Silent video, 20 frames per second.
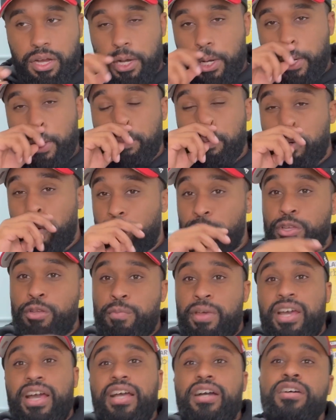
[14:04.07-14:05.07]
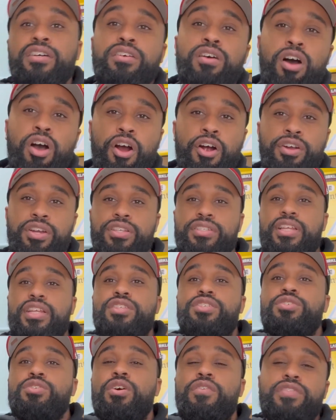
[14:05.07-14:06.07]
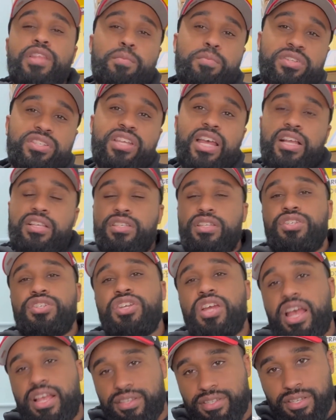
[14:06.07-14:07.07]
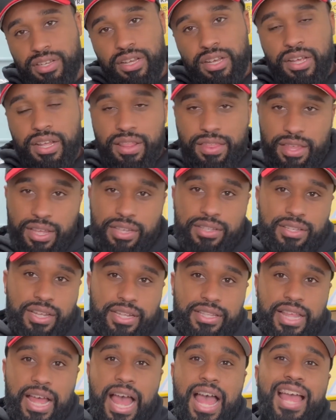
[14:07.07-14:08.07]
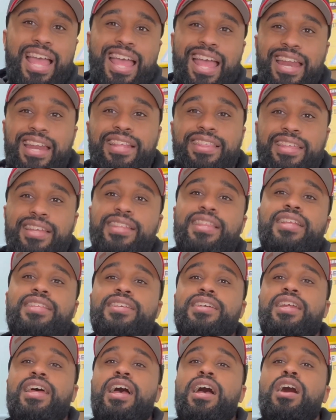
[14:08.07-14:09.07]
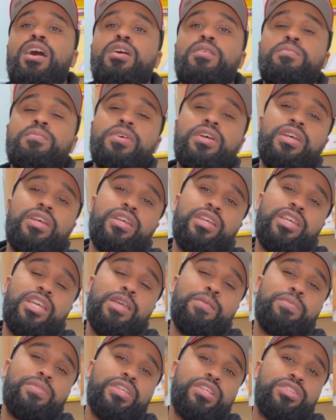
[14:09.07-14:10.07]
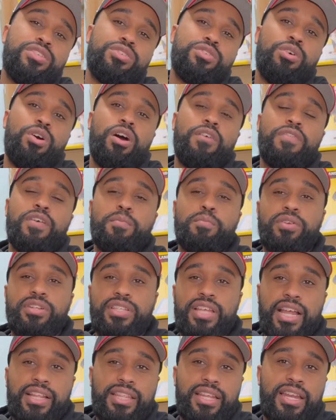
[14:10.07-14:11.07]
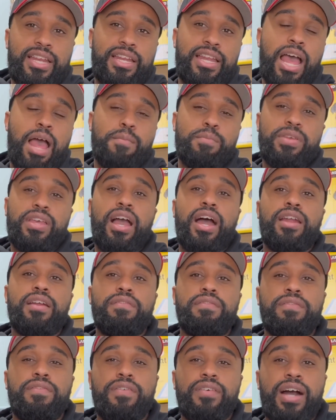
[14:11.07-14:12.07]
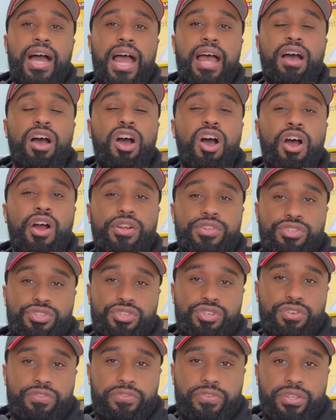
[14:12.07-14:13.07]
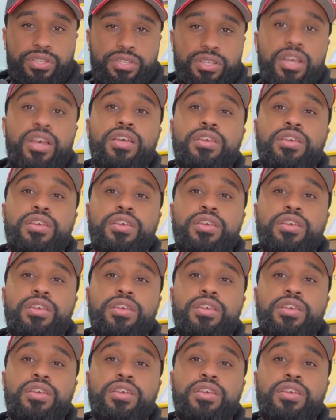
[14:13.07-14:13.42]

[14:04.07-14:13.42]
Or you can make like a little harness that's soft that protects the chest, things like that. Anything that's gonna help keep this soft and protected and not be on a flat, hard surface.